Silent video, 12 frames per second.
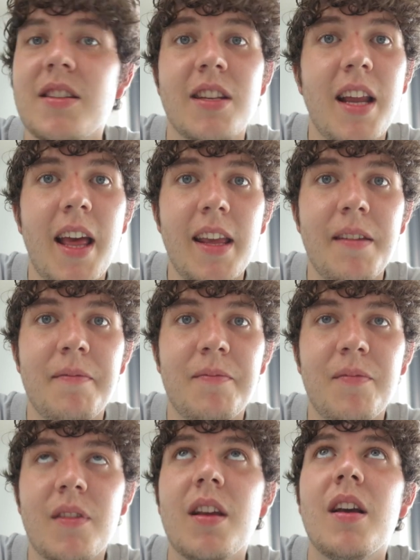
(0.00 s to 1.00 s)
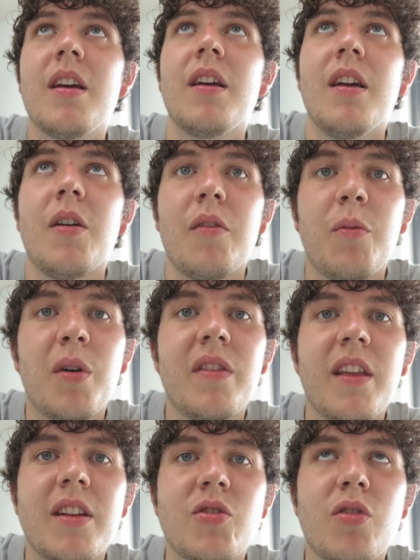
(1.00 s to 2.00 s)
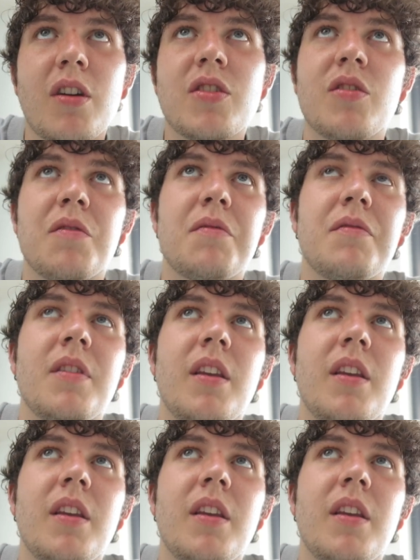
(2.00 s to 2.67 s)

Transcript: Today, with the instruction of,